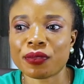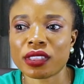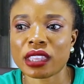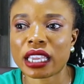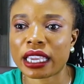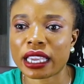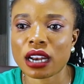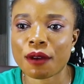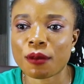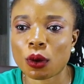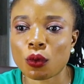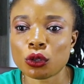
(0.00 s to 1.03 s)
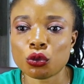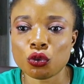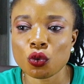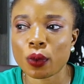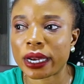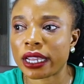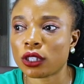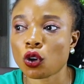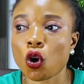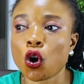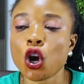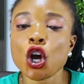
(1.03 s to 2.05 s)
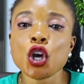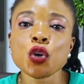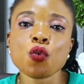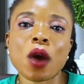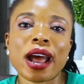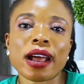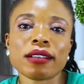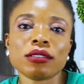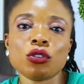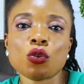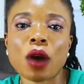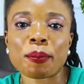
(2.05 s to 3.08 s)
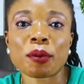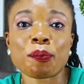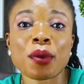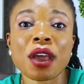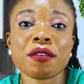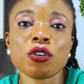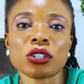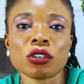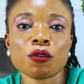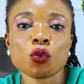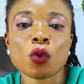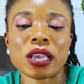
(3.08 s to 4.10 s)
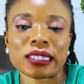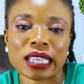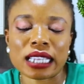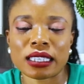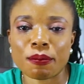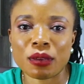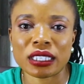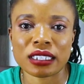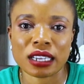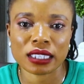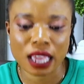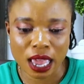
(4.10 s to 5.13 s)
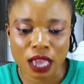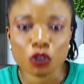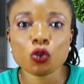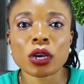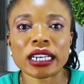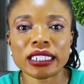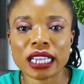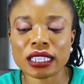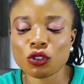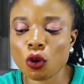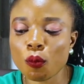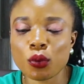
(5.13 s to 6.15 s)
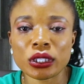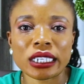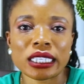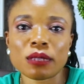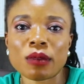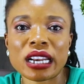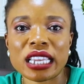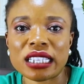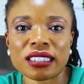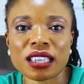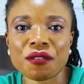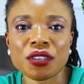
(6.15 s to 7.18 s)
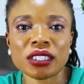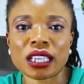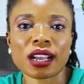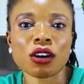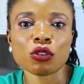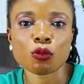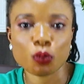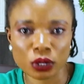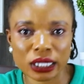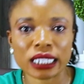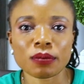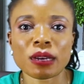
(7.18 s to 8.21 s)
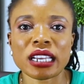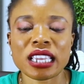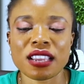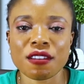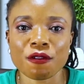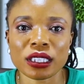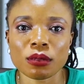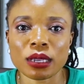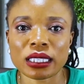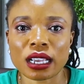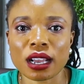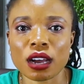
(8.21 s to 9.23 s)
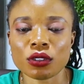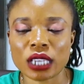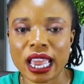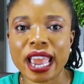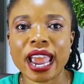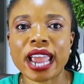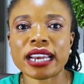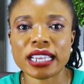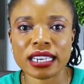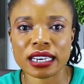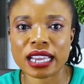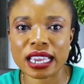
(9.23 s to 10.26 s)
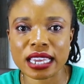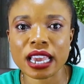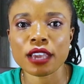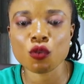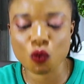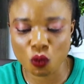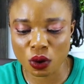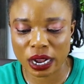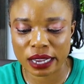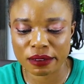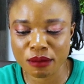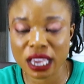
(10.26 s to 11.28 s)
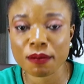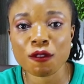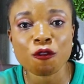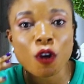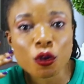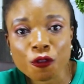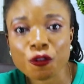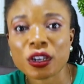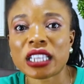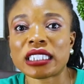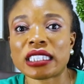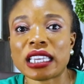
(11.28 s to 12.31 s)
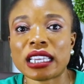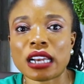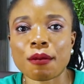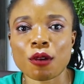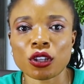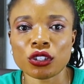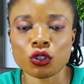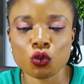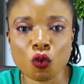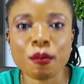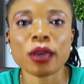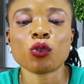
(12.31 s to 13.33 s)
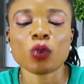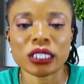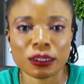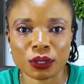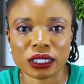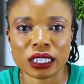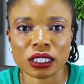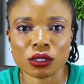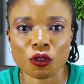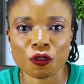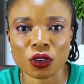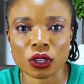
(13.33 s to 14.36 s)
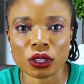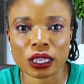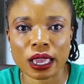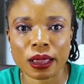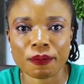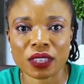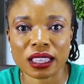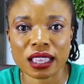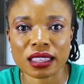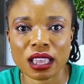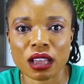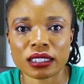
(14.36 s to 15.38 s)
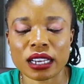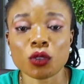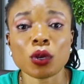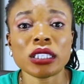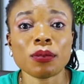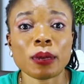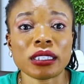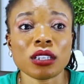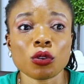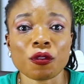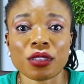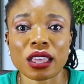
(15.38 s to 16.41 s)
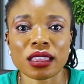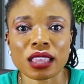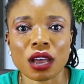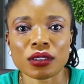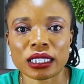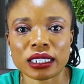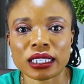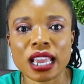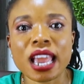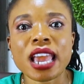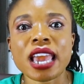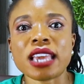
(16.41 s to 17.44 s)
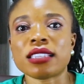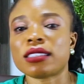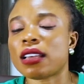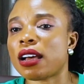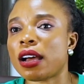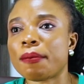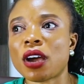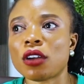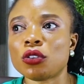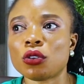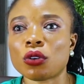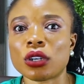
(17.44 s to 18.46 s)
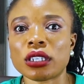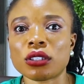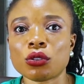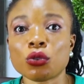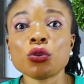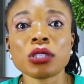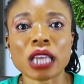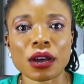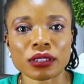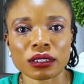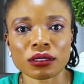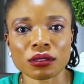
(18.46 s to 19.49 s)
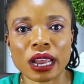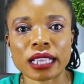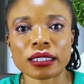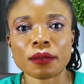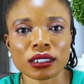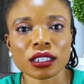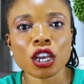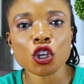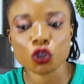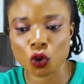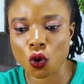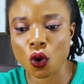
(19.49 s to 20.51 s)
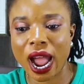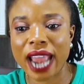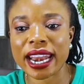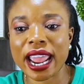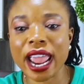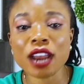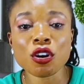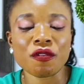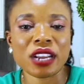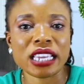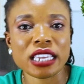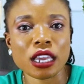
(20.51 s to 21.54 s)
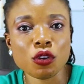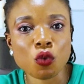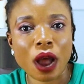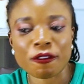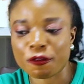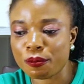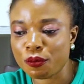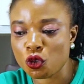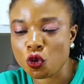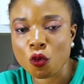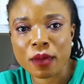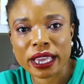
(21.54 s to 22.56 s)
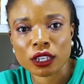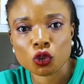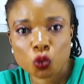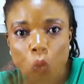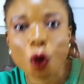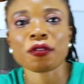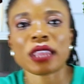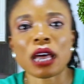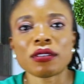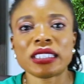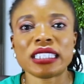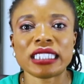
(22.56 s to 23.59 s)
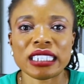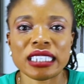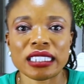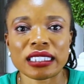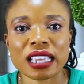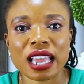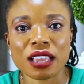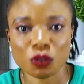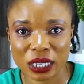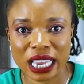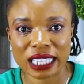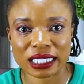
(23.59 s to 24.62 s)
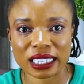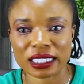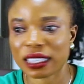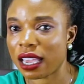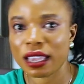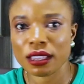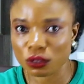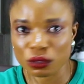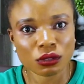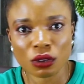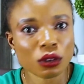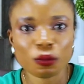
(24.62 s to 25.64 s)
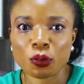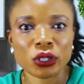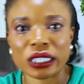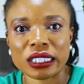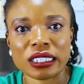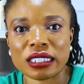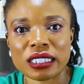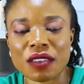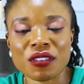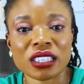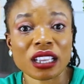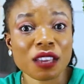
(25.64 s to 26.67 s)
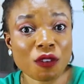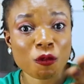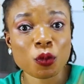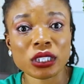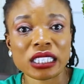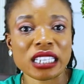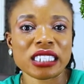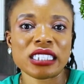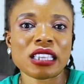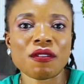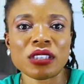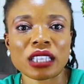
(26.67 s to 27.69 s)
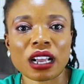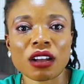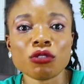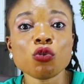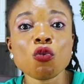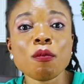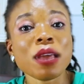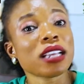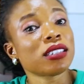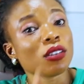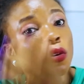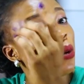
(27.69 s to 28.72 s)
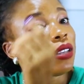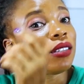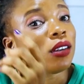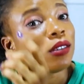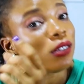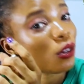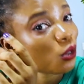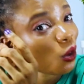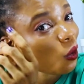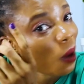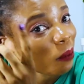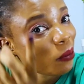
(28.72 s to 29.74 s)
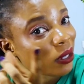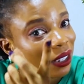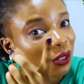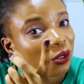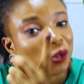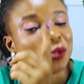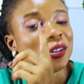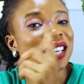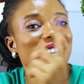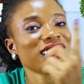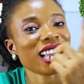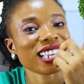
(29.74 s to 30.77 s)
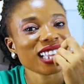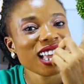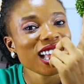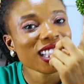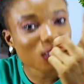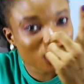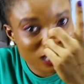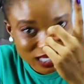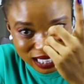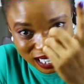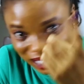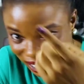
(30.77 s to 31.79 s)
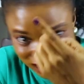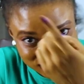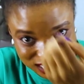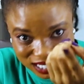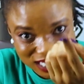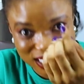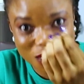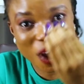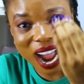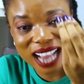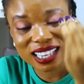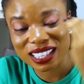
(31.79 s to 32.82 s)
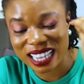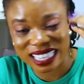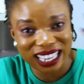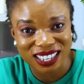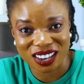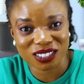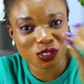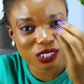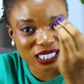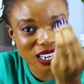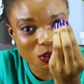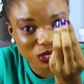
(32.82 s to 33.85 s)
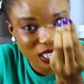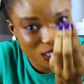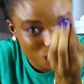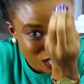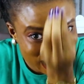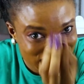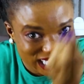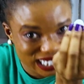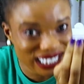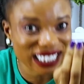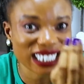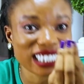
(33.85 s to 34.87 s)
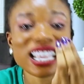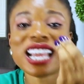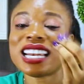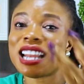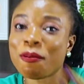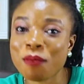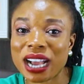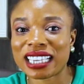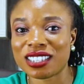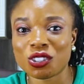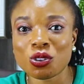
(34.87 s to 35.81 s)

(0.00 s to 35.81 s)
thinking about what to do with it, or you are preparing yourself to go and start a business. You can just don't put this money in savings account. Put this money in investment account, and in the year you can make, before you finish thinking about it, you will make 20% of the 10,000, and 20% of 10,000 is how do you call it, 2,000, right? So at the end of the year, you will make 12,000 cedis. You get it. Don't put it in savings. If I've put it in savings account, you will make 0.0001%. So you get like 3 cedis. They will add the 10,000. You see, they will send you like 3 cedis. The bank is